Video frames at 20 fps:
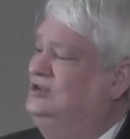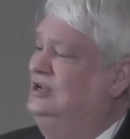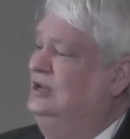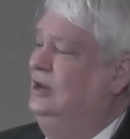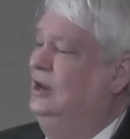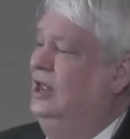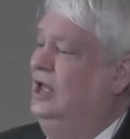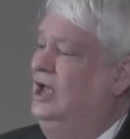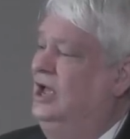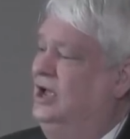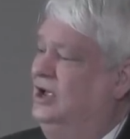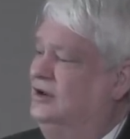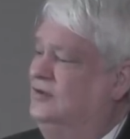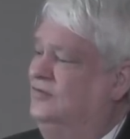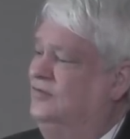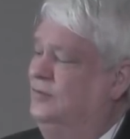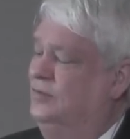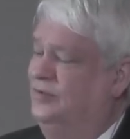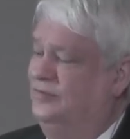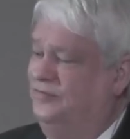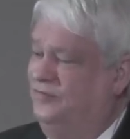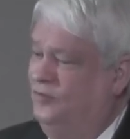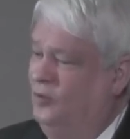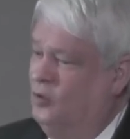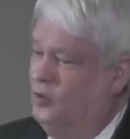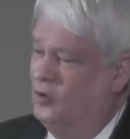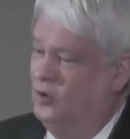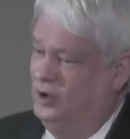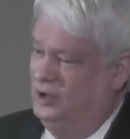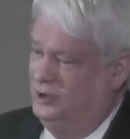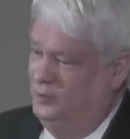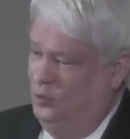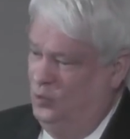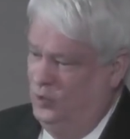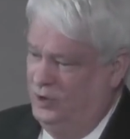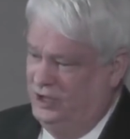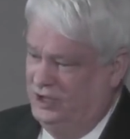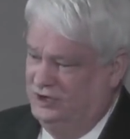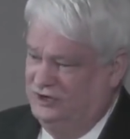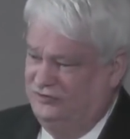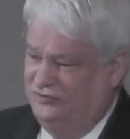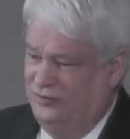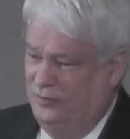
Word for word: elect from the four winds,